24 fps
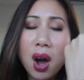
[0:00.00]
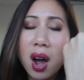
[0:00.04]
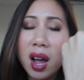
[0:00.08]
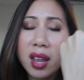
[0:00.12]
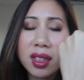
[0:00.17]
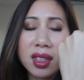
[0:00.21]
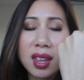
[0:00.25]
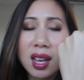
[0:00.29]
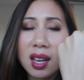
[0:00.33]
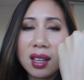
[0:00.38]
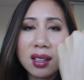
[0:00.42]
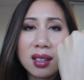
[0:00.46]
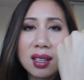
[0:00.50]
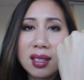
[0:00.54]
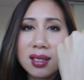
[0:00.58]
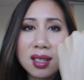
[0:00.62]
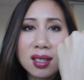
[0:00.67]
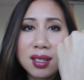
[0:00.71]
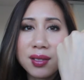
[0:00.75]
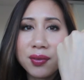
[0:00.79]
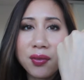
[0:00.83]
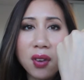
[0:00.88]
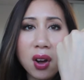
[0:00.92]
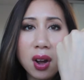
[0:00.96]
but I think this
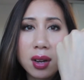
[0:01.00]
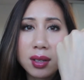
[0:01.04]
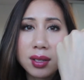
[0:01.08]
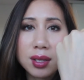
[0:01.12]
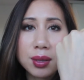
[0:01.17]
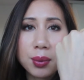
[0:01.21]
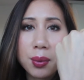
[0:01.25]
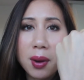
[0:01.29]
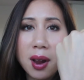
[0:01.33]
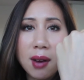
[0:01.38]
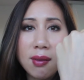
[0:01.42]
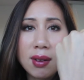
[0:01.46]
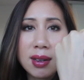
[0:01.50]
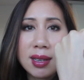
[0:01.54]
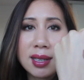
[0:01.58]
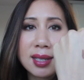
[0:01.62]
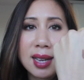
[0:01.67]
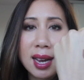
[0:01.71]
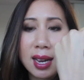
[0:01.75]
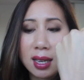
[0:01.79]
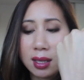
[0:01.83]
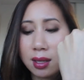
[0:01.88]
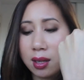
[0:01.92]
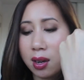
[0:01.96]
is fine to wear in the
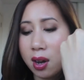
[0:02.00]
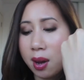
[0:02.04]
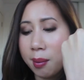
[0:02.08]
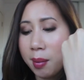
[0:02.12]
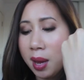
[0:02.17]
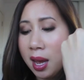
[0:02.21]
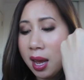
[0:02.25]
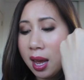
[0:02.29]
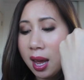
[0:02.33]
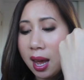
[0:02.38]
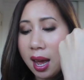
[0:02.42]
daytime.